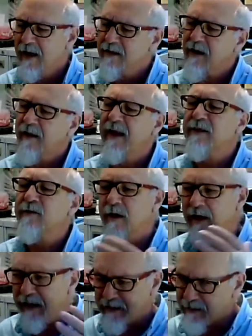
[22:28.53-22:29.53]
So and that's what
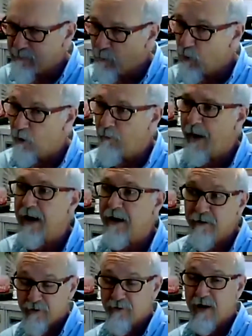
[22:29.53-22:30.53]
it is. It's more about in
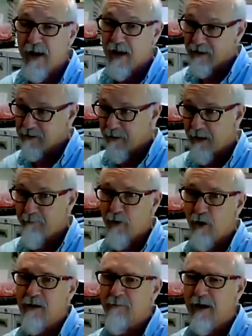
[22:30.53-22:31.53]
the 3 hours about
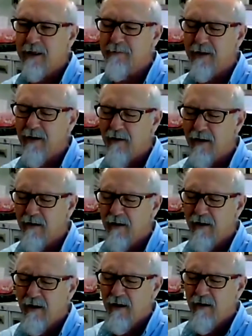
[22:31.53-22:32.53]
project management going,
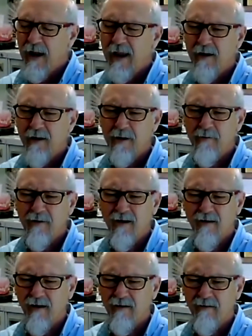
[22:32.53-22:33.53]
hang on a minute, we've
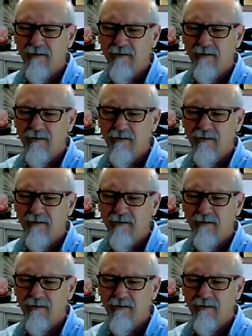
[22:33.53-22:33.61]
got like